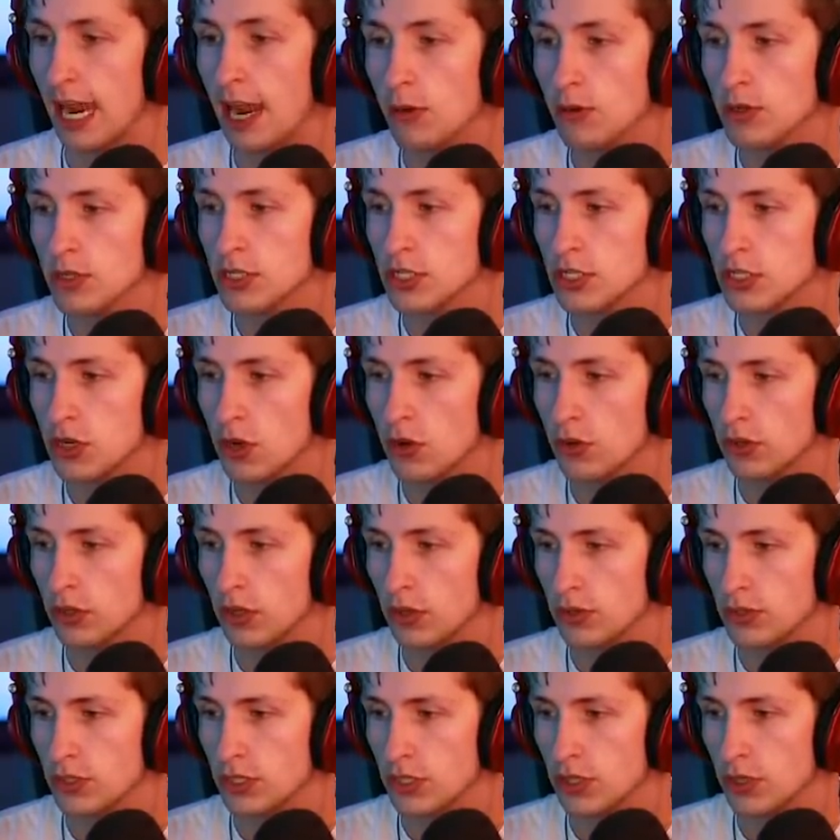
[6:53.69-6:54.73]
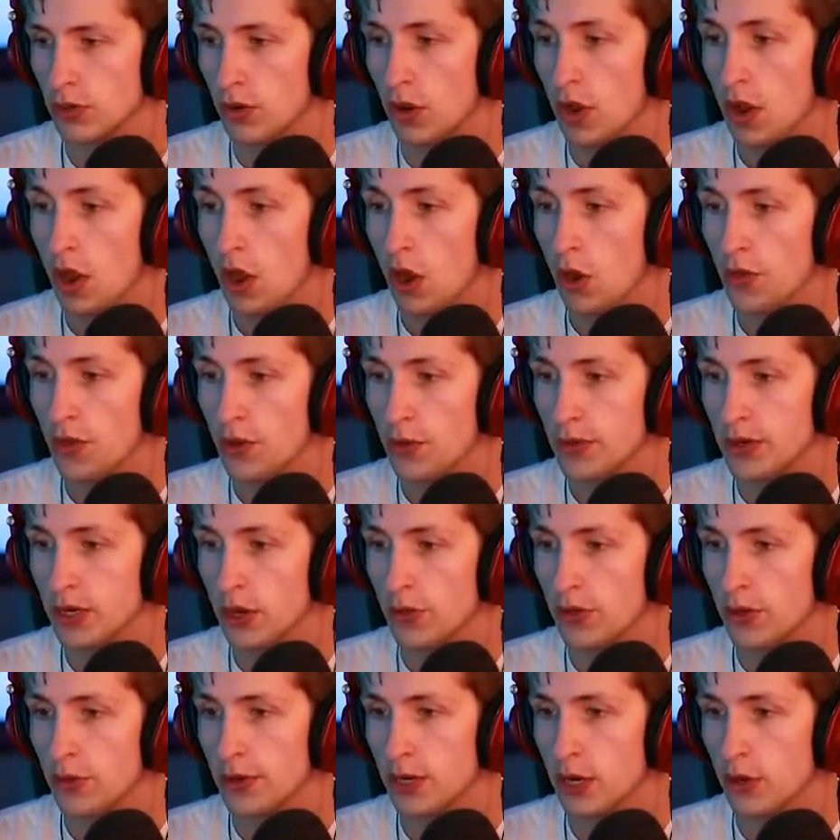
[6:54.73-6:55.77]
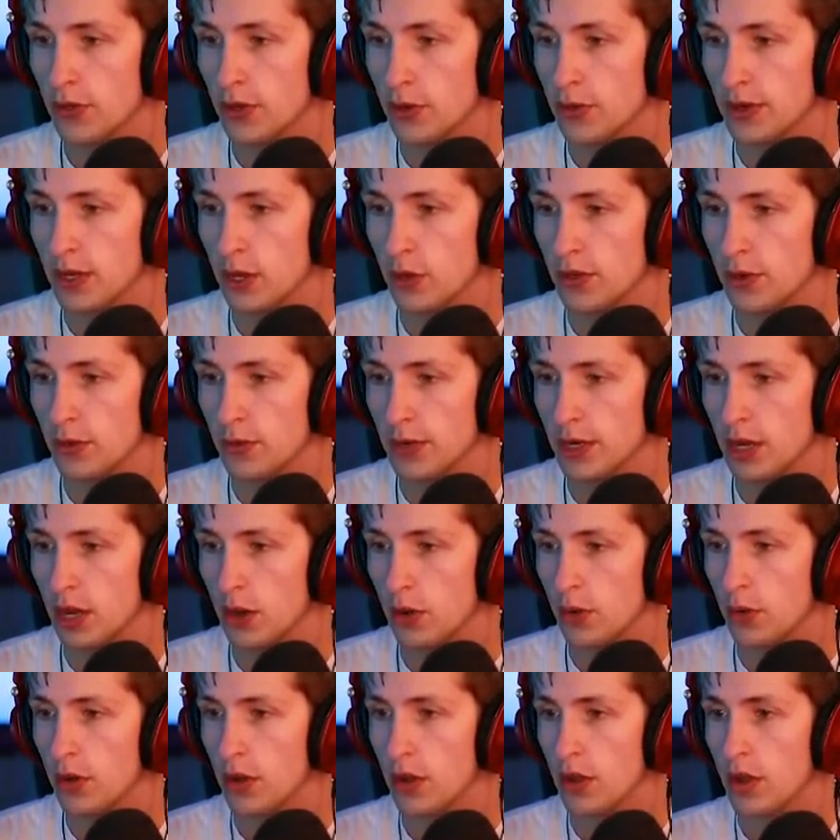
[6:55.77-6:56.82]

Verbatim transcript: I was so close too. Oh, there we go, there we go, there we go, there we go.